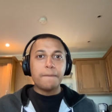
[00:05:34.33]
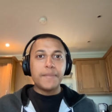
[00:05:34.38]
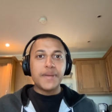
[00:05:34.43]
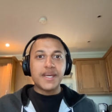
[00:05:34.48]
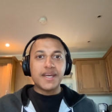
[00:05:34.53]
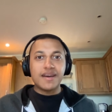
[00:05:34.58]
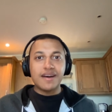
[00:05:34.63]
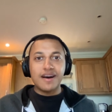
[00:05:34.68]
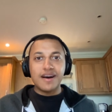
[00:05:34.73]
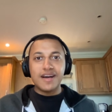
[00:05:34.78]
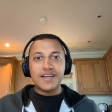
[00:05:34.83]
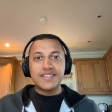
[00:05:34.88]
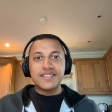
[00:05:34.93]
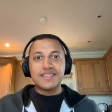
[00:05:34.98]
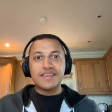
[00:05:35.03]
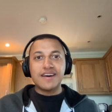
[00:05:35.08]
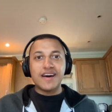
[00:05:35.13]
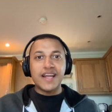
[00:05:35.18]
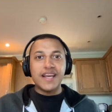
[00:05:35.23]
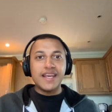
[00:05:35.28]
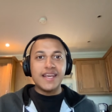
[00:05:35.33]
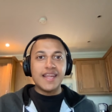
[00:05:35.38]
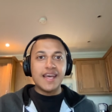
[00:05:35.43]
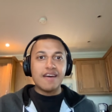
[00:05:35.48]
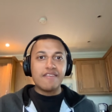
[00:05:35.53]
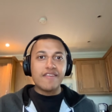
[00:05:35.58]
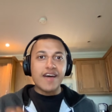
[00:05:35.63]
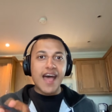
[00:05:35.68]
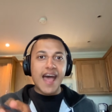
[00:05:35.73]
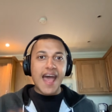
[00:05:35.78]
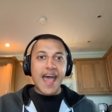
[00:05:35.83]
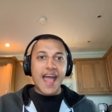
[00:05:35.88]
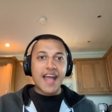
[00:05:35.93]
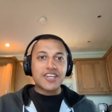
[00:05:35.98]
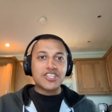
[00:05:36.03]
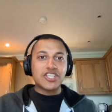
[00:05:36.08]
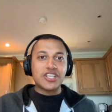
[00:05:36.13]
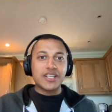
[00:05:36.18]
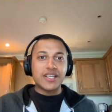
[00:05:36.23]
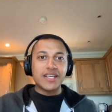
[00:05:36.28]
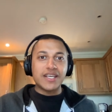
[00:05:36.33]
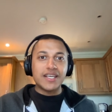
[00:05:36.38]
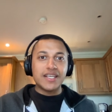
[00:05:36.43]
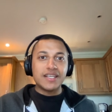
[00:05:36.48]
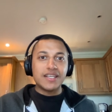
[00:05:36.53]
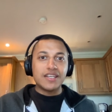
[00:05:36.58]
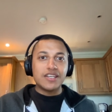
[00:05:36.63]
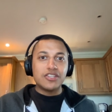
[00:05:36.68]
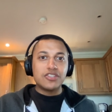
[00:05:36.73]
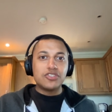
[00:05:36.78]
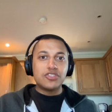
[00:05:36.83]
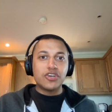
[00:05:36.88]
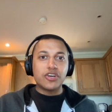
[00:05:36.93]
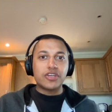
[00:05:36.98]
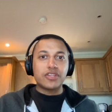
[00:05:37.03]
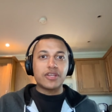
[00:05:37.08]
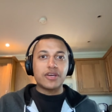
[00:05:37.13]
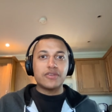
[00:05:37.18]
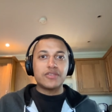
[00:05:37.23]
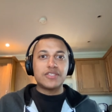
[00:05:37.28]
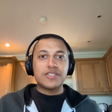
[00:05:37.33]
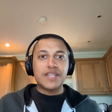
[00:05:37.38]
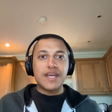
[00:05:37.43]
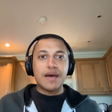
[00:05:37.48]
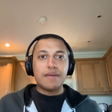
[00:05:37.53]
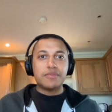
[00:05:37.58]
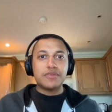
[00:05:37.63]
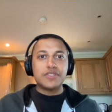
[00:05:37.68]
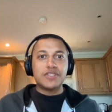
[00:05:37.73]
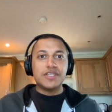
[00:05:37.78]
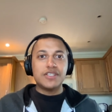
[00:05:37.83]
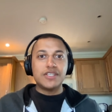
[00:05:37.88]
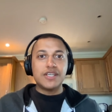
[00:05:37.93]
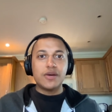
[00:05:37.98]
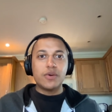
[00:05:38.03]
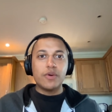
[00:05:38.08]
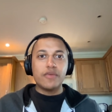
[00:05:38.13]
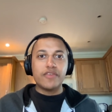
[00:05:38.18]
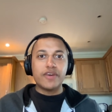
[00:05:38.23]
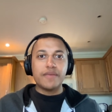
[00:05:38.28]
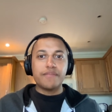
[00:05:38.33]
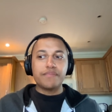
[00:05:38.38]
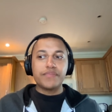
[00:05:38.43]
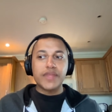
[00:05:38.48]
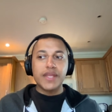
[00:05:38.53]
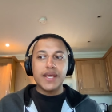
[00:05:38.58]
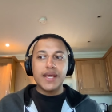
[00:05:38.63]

because I never actually took those steps to deal with it.